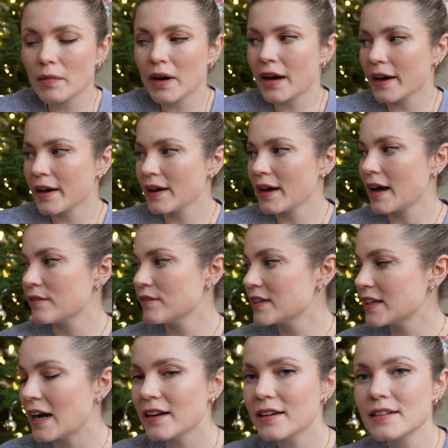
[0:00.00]
my advent
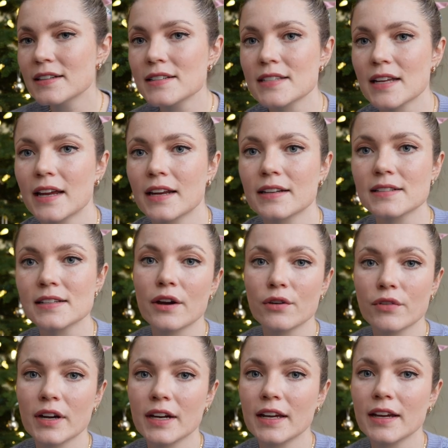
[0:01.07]
calendars and I
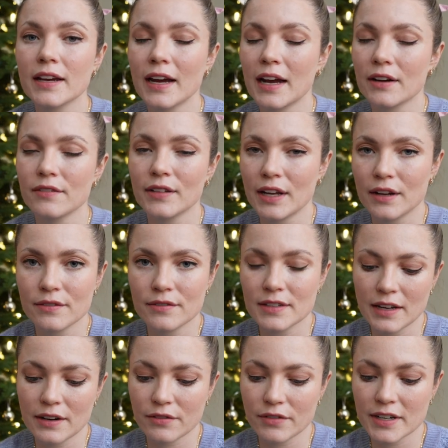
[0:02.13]
really have loved
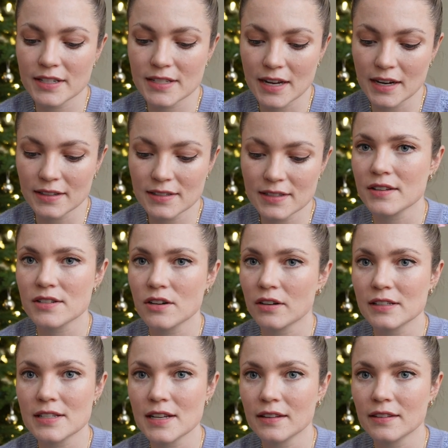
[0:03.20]
every scent. There's not a
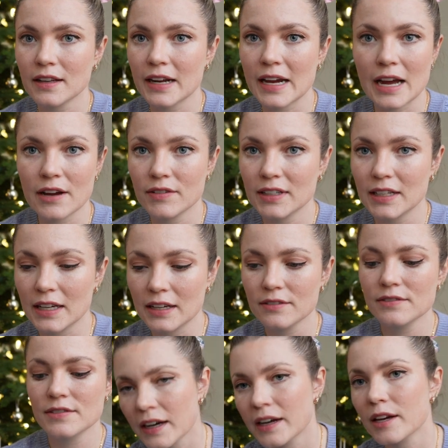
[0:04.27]
scent that I haven't
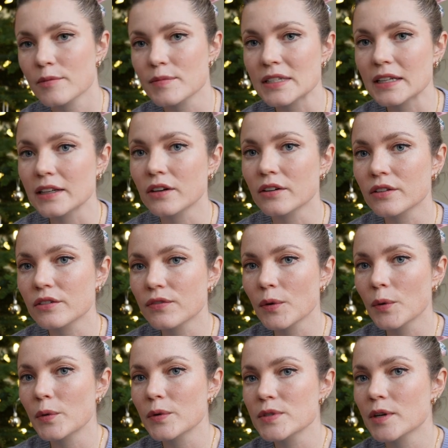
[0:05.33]
loved. I am sitting on the
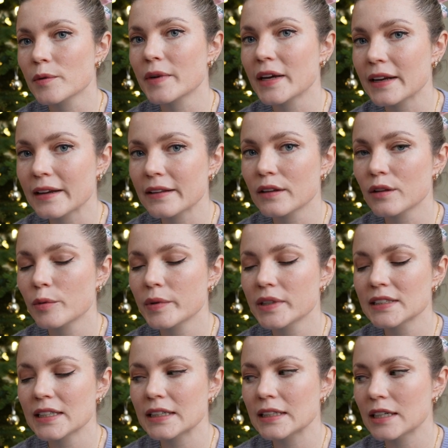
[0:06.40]
floor, so I'm getting a little
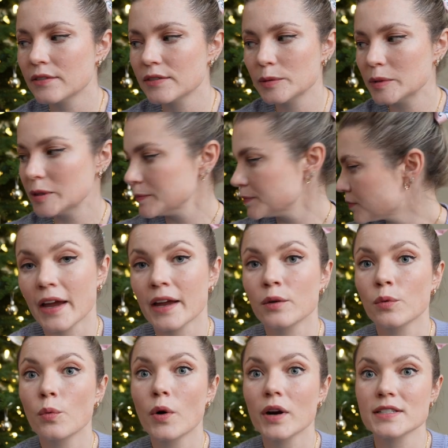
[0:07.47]
bit uncomfortable. And
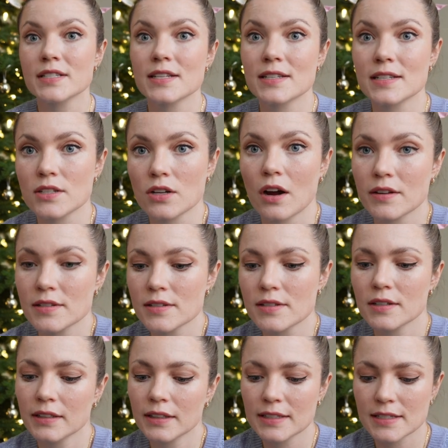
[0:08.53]
what does this
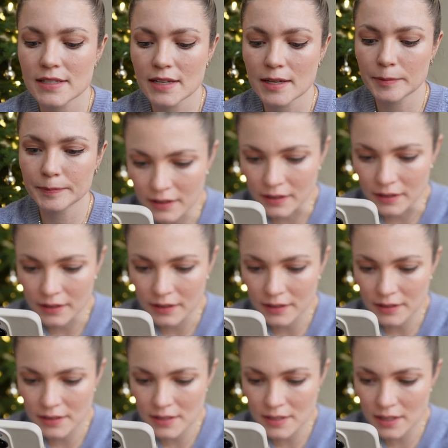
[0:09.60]
cost? Let's see.
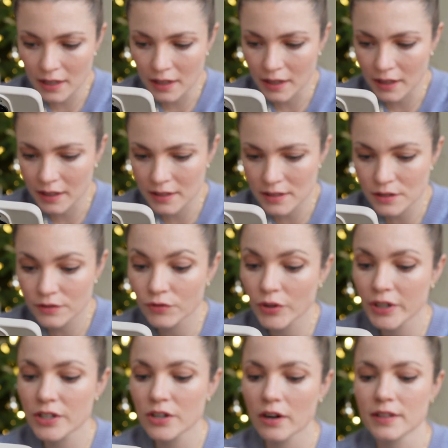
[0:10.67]
This is
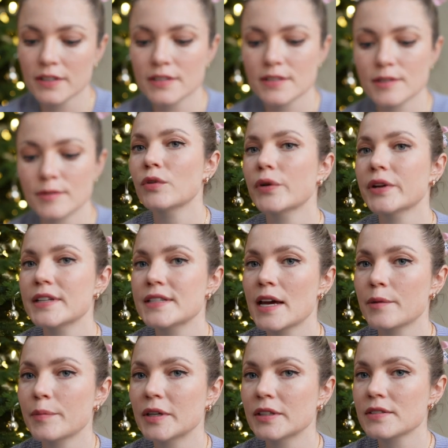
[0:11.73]
$40 for only
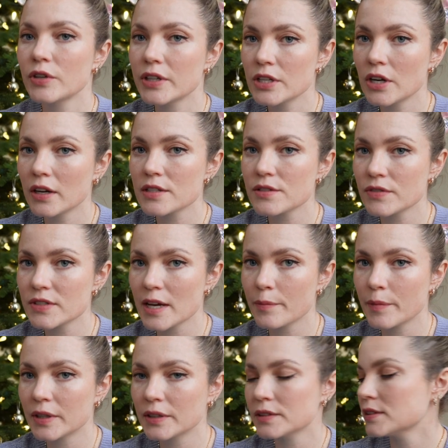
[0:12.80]
10 mils. $40 for 10
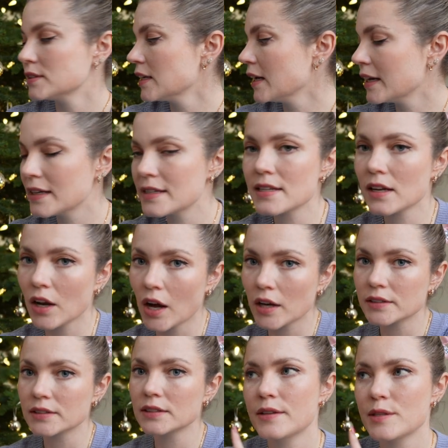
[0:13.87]
mils. It is a
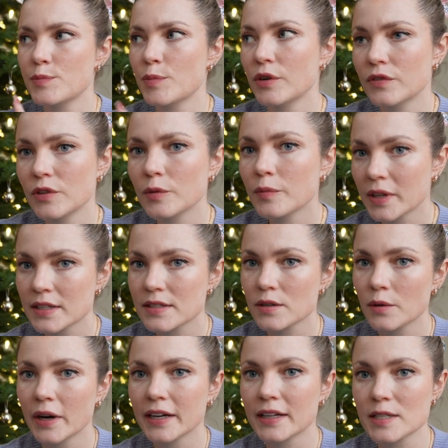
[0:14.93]
lot. This perfume is
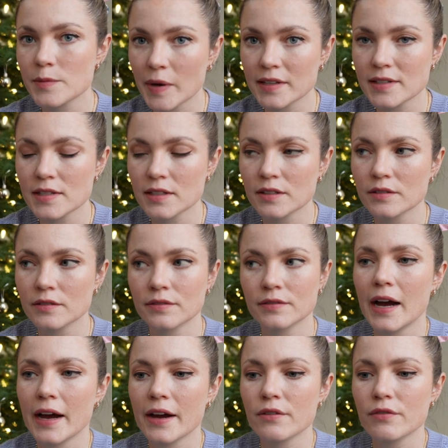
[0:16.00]
quite expensive.
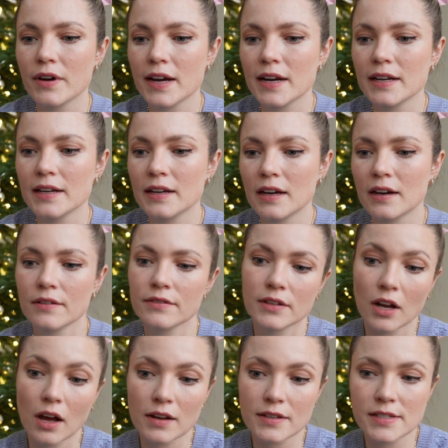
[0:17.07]
I really loved
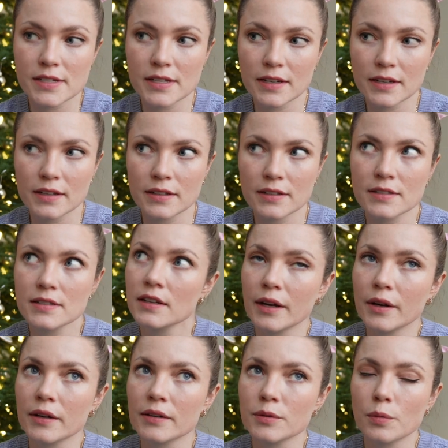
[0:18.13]
last year's.
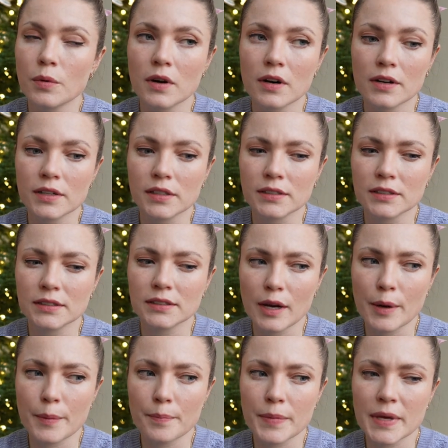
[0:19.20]
It was
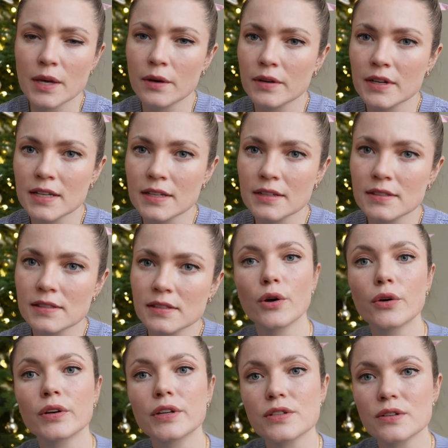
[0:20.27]
a Peonies,
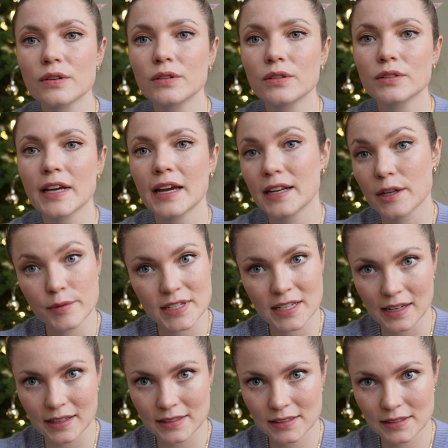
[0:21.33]
only sold at Liberty
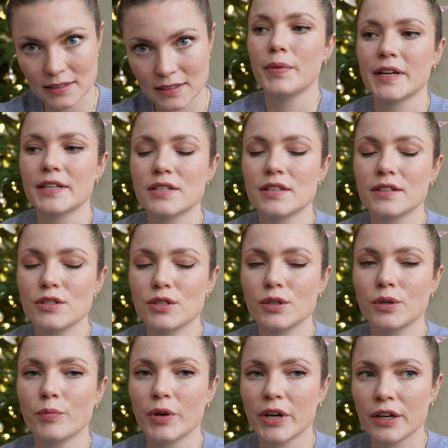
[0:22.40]
London, but to
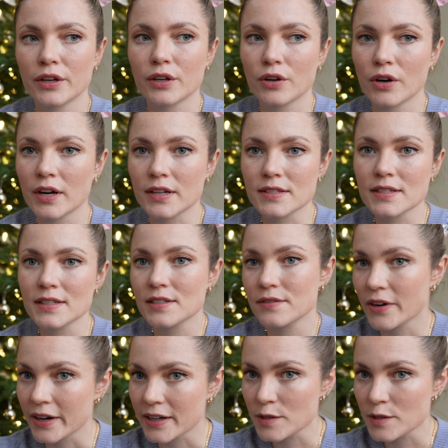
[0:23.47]
bring it across is very